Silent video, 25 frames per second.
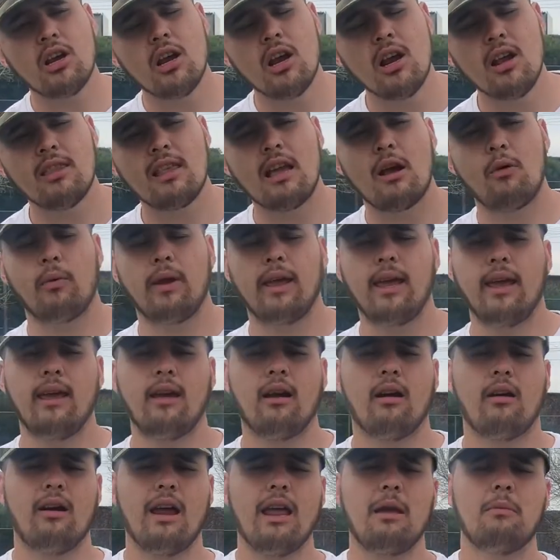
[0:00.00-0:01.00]
that we are
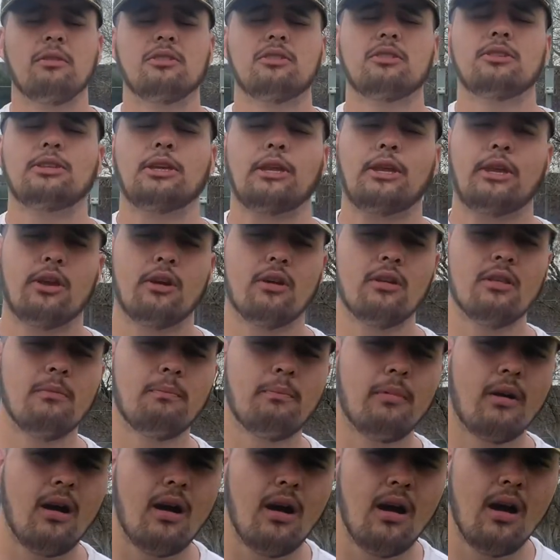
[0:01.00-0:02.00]
able to secure the
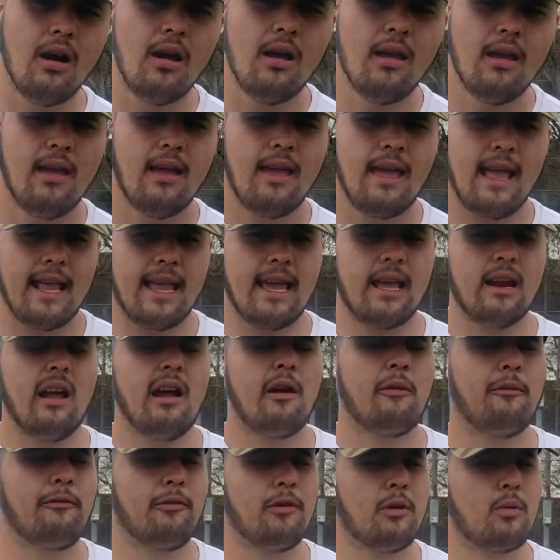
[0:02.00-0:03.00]
ball and get our
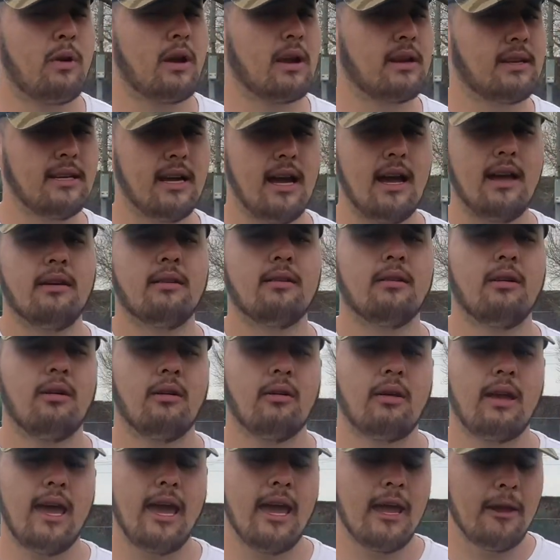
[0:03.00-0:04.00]
footwork done,
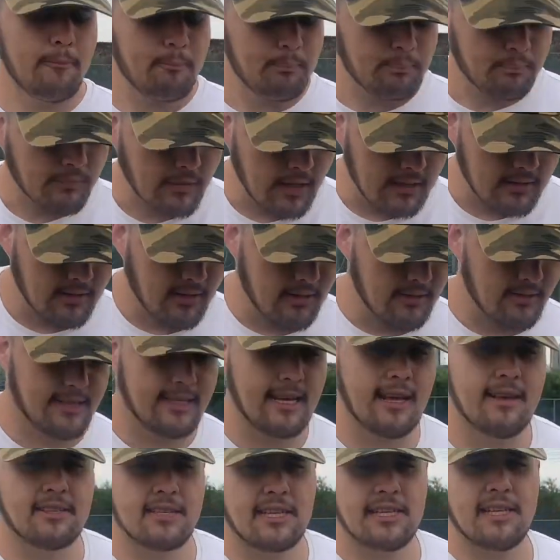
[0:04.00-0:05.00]
okay? So this is how
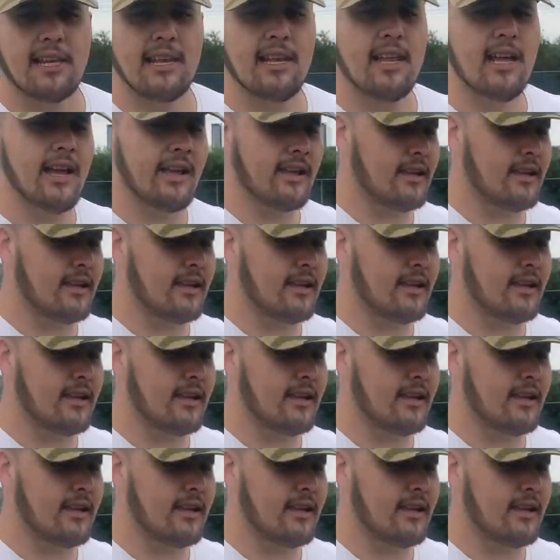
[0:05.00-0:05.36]
it's going to look.